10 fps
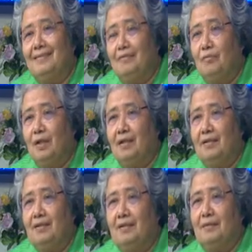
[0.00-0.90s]
well,
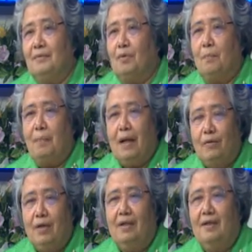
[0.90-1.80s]
the
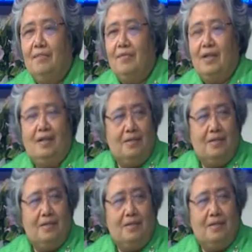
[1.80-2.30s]
compounding and